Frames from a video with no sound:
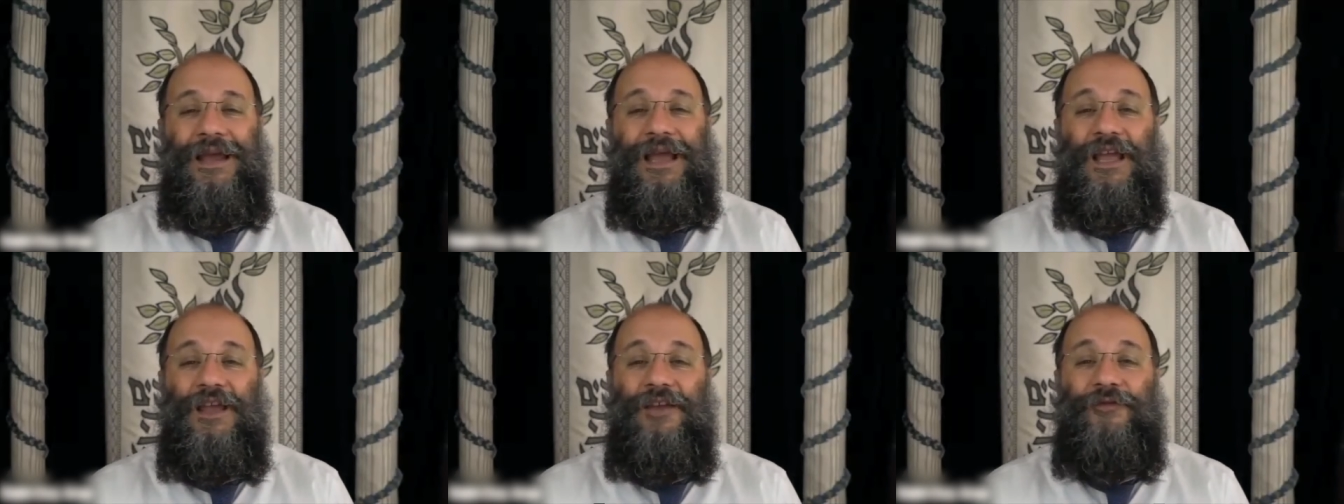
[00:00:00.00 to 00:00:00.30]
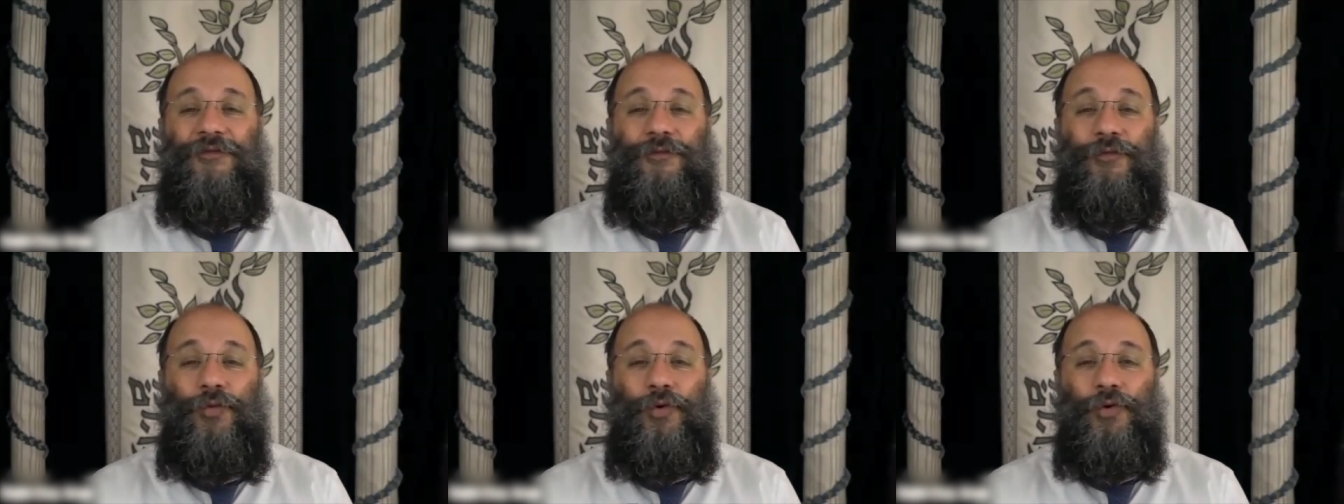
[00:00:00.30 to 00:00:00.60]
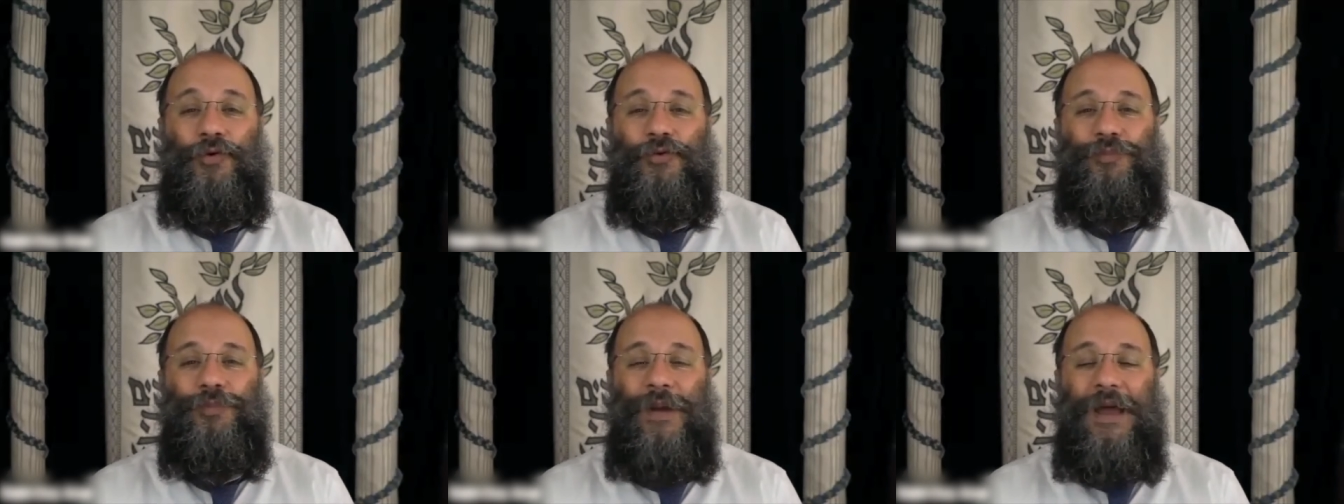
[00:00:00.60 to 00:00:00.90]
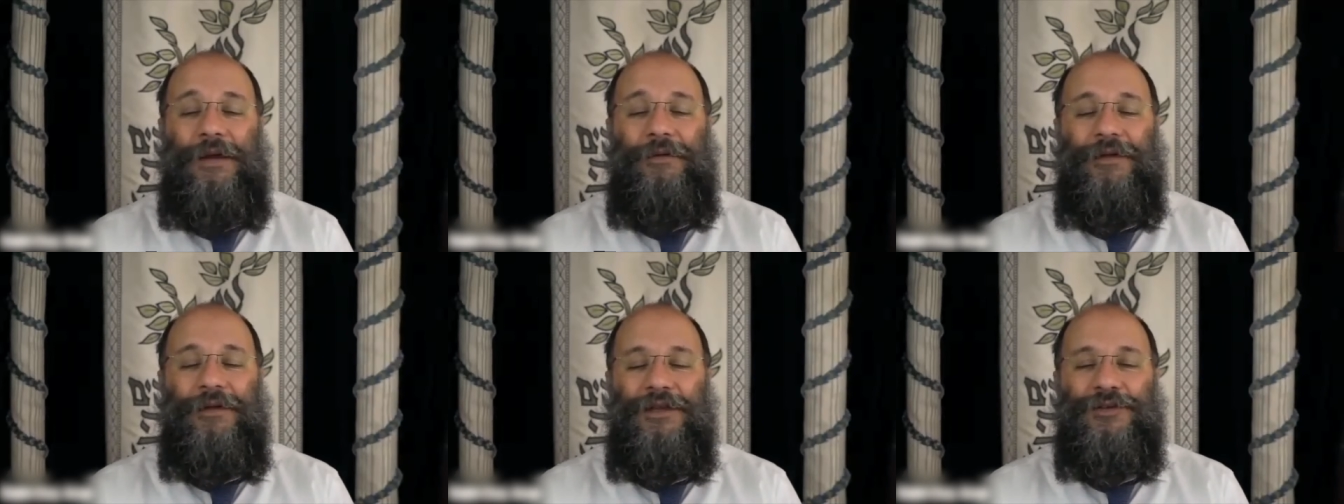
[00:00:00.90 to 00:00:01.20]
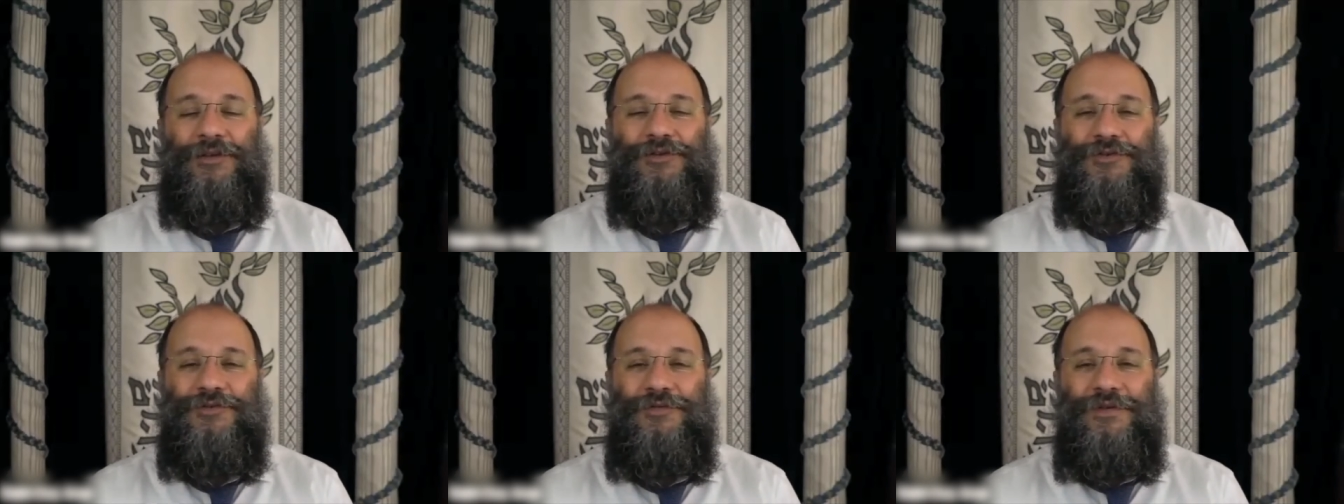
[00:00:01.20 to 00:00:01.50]
a
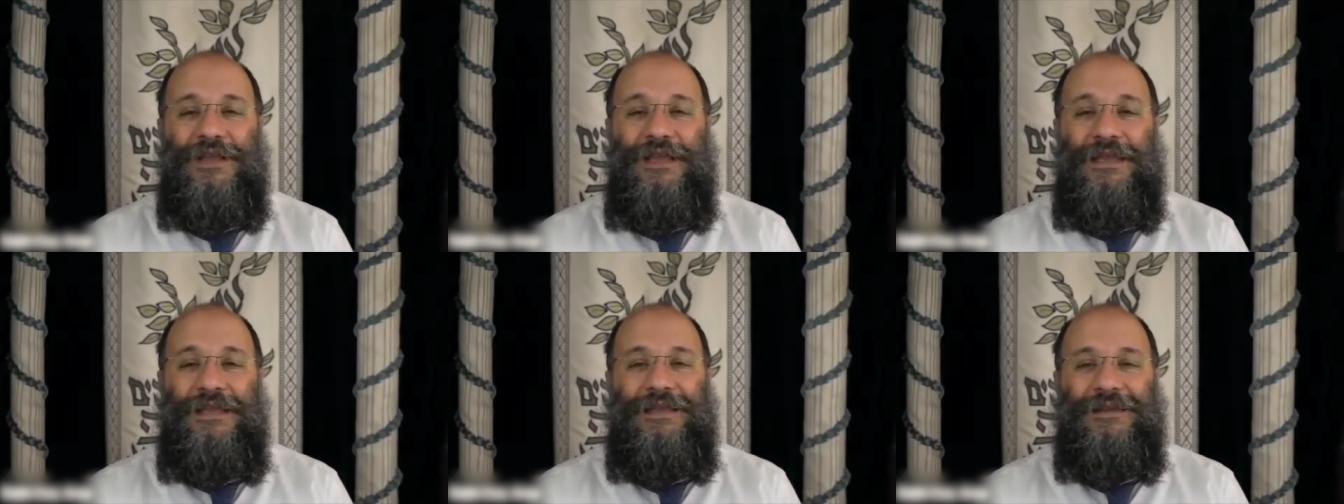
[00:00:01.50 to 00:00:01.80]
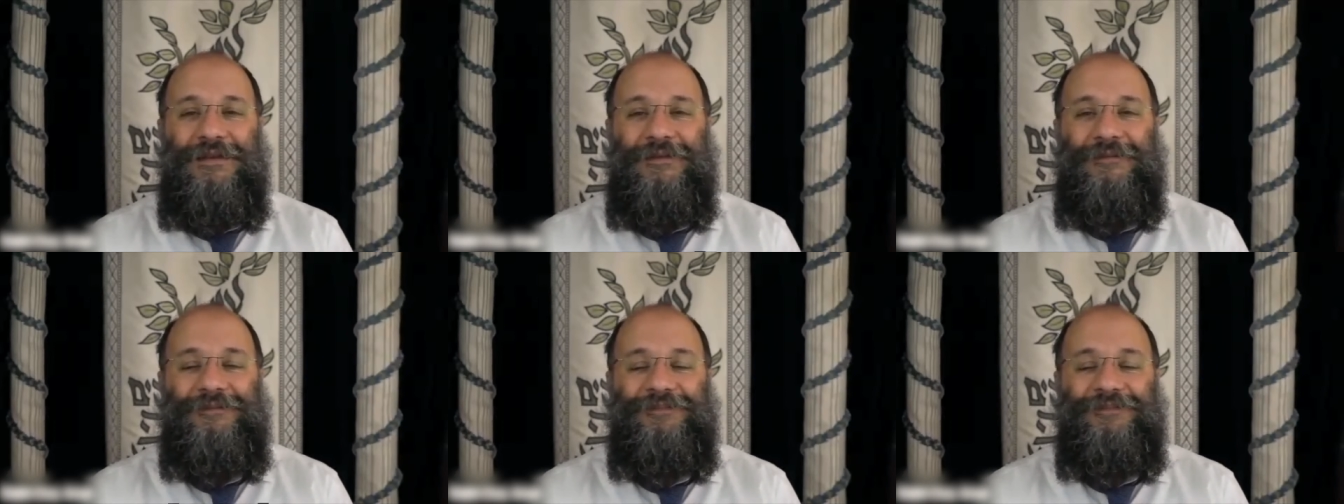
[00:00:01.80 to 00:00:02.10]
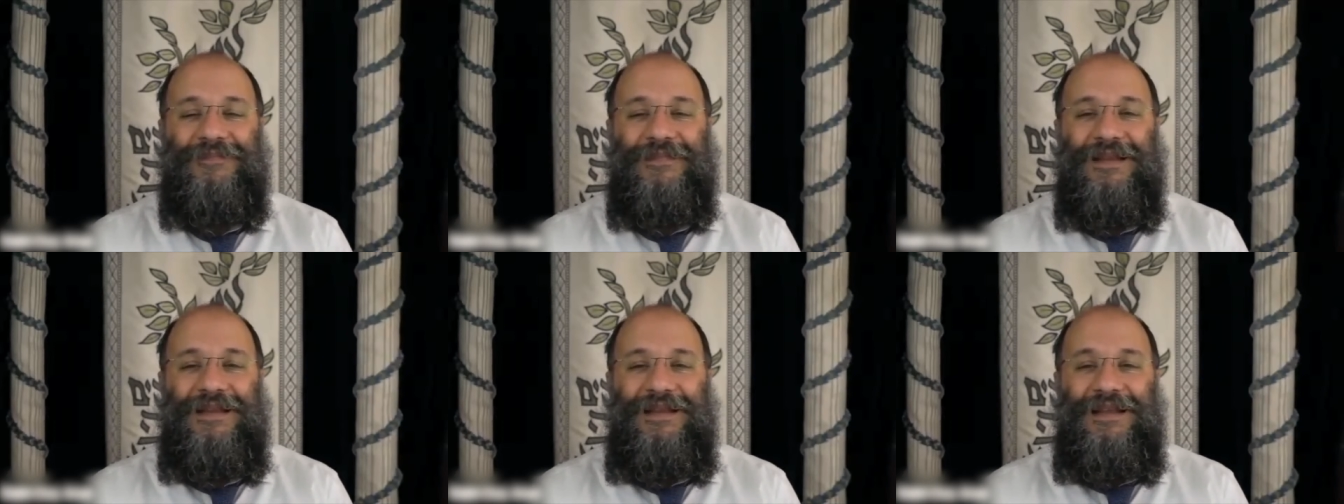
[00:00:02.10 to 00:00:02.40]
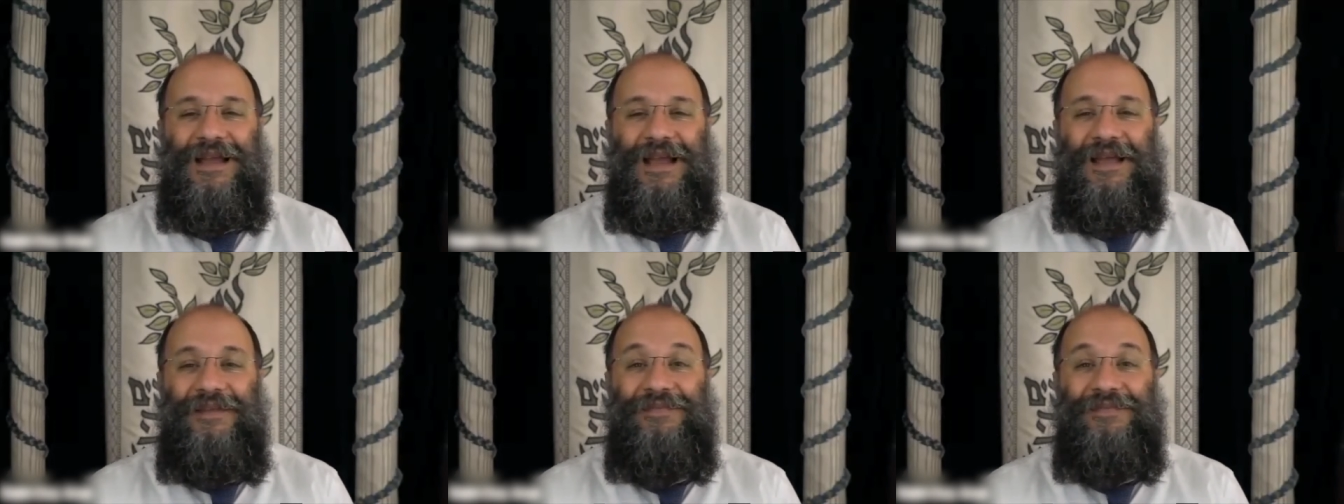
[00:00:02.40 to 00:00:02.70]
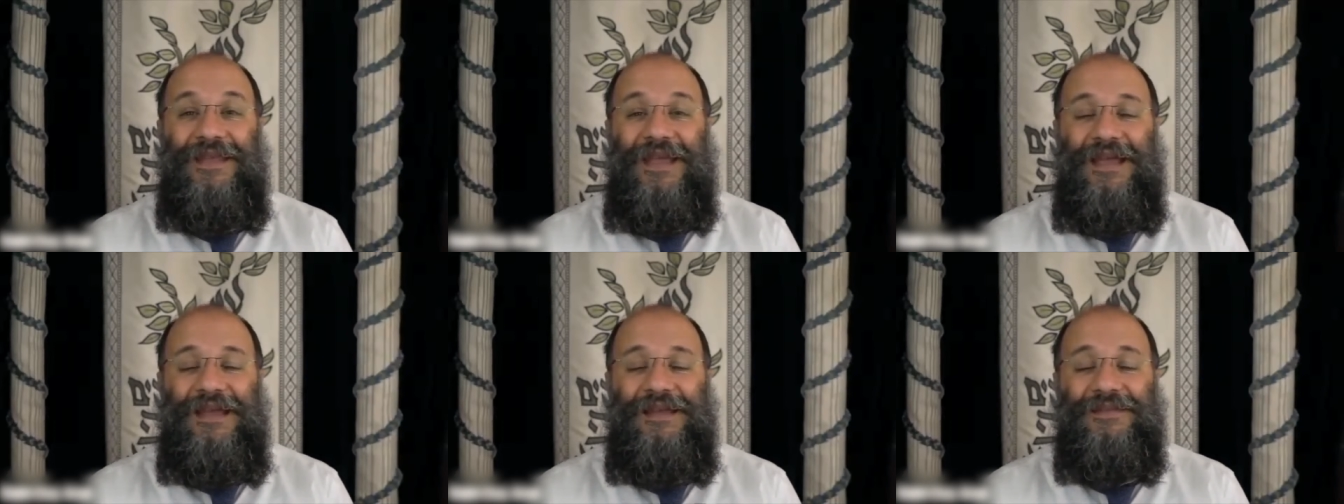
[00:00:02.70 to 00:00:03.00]
fruit-bearing tree,
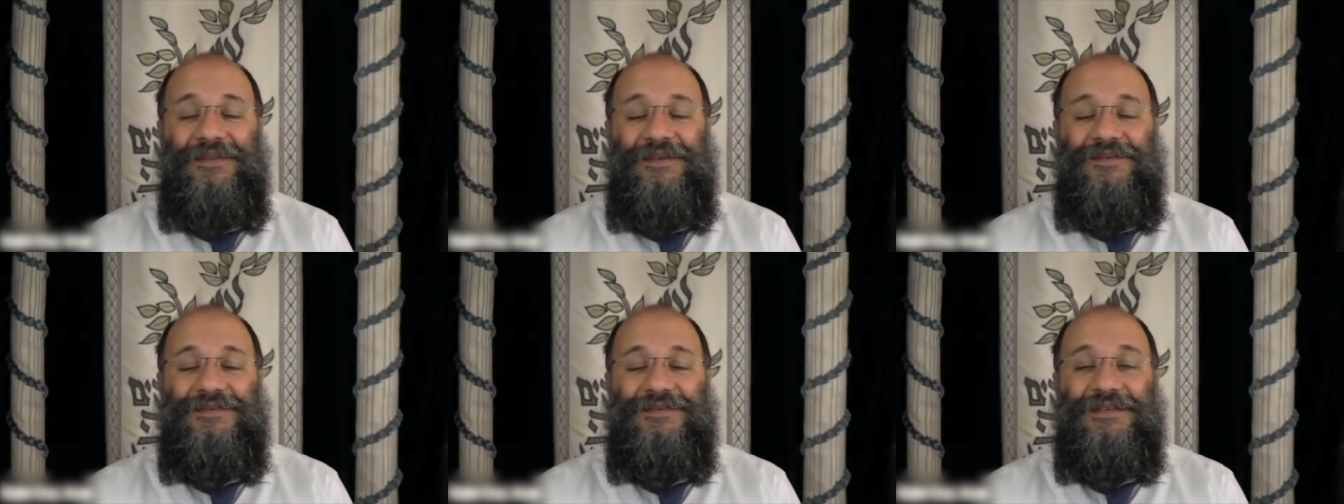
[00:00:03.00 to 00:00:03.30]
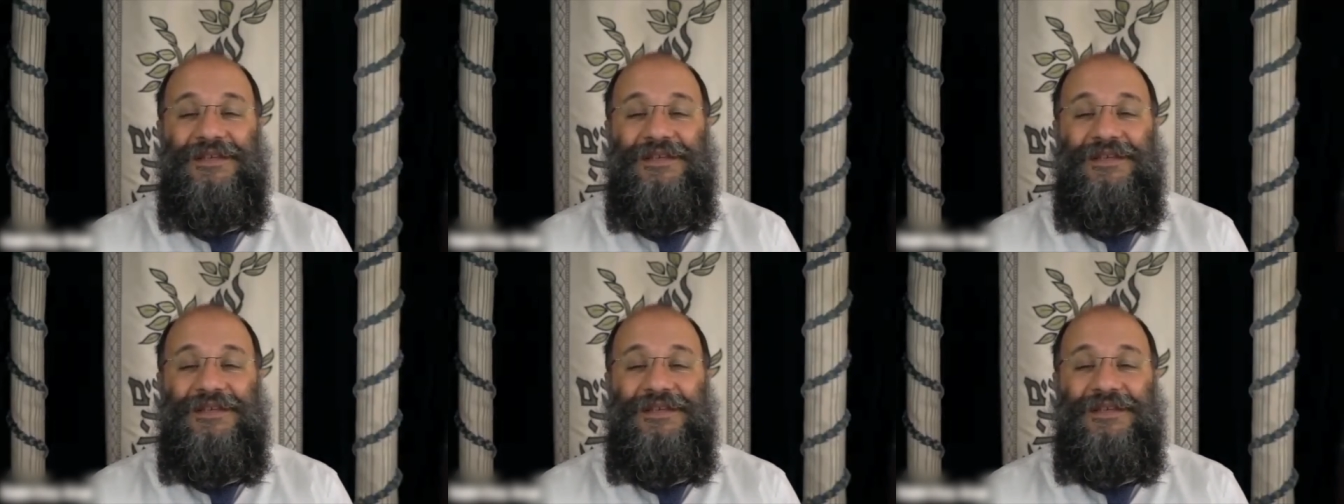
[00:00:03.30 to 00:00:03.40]
and then there's an